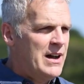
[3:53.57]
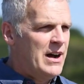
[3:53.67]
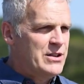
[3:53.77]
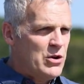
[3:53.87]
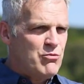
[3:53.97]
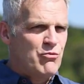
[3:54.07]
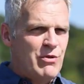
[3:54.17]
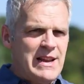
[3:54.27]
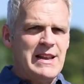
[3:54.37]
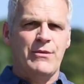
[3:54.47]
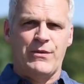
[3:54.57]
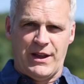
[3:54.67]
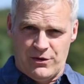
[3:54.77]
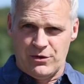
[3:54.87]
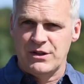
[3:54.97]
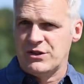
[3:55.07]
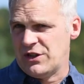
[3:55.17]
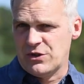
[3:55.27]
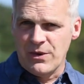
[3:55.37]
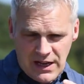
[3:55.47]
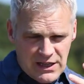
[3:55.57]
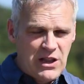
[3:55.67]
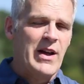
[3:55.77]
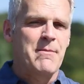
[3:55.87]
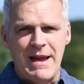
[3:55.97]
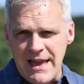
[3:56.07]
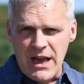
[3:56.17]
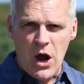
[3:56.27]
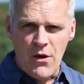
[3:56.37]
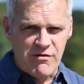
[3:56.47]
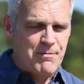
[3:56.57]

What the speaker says: I don't really feel that just doing a light makeover,